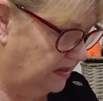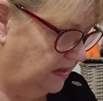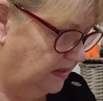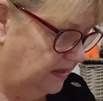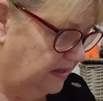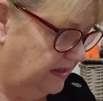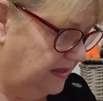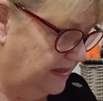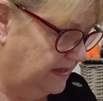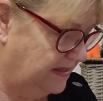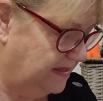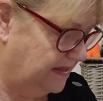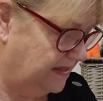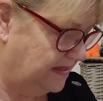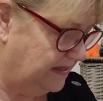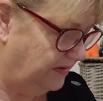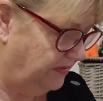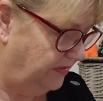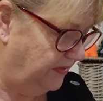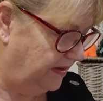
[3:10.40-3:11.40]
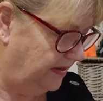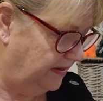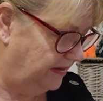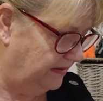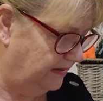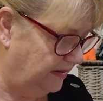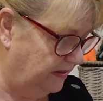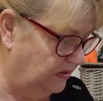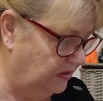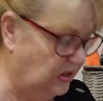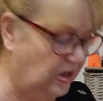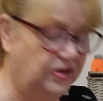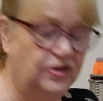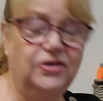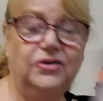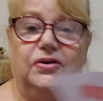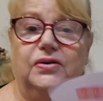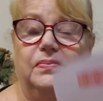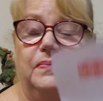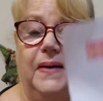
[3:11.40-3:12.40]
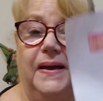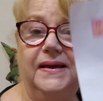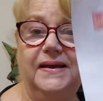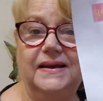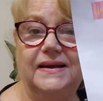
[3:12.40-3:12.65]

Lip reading: You need stuffing, and you could make